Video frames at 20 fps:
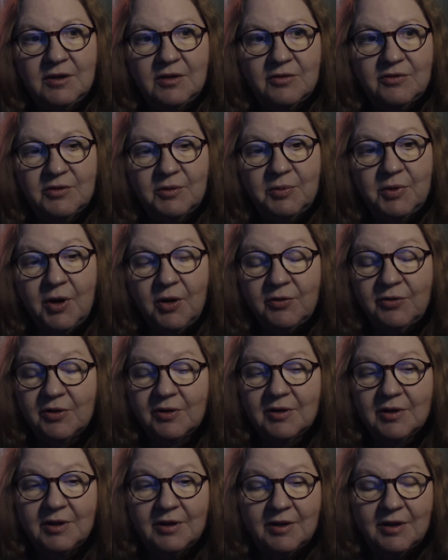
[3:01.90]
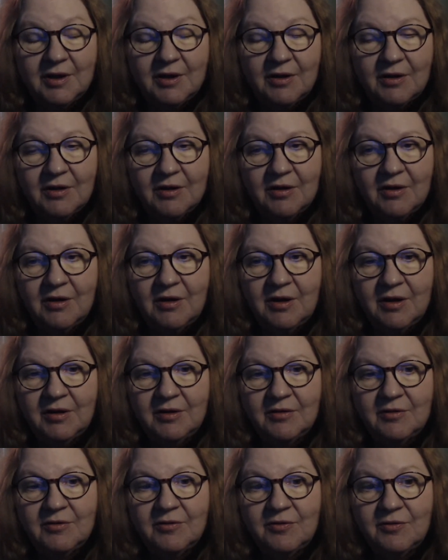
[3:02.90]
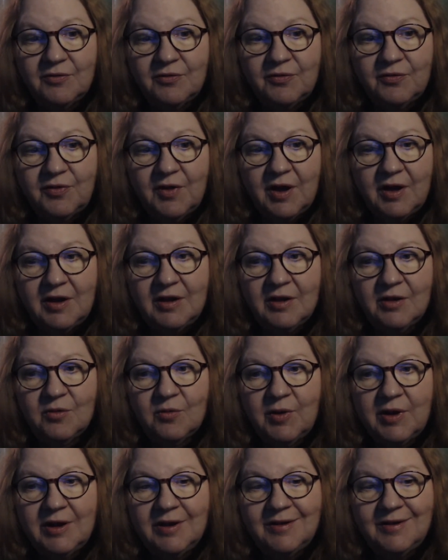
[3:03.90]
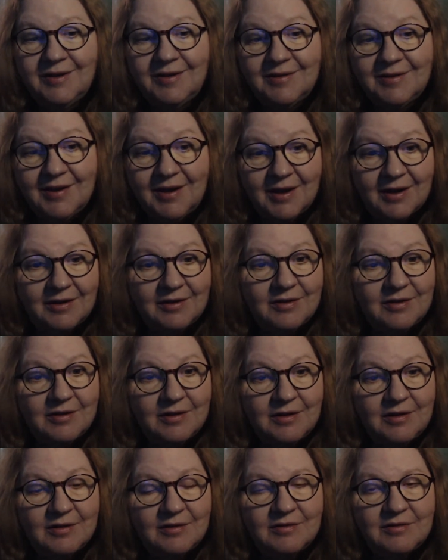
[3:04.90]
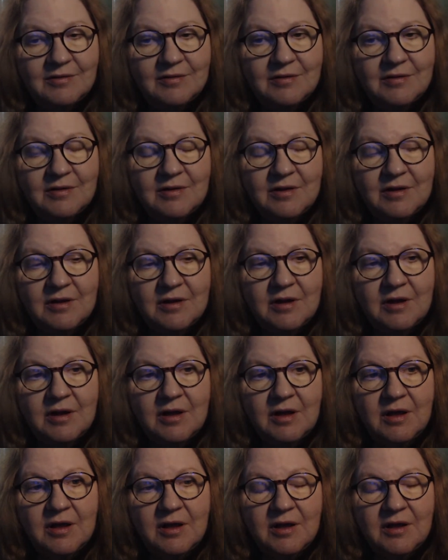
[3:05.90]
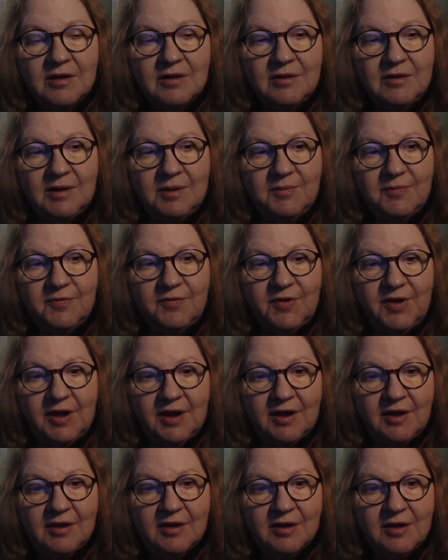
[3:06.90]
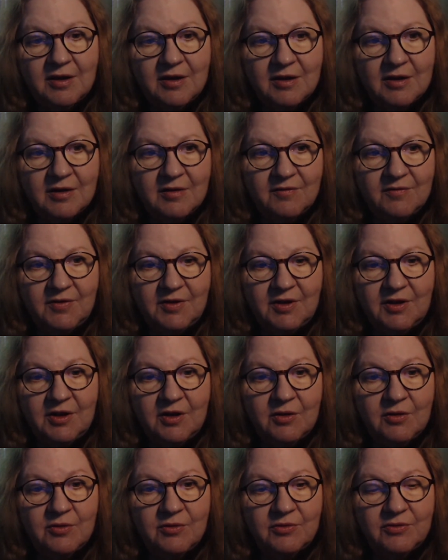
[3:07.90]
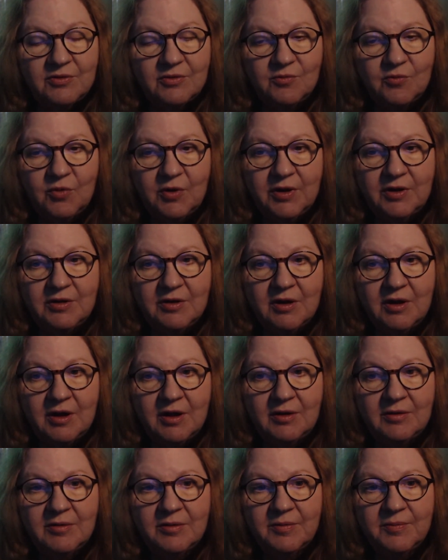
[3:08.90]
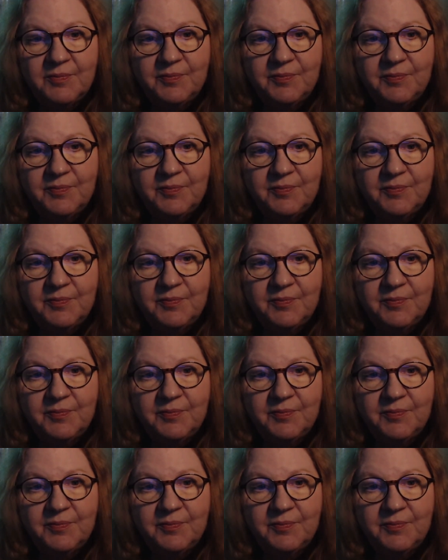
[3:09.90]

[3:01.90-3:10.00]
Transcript: supposedly they are, on finding a way to detect these deep fake videos and whatnot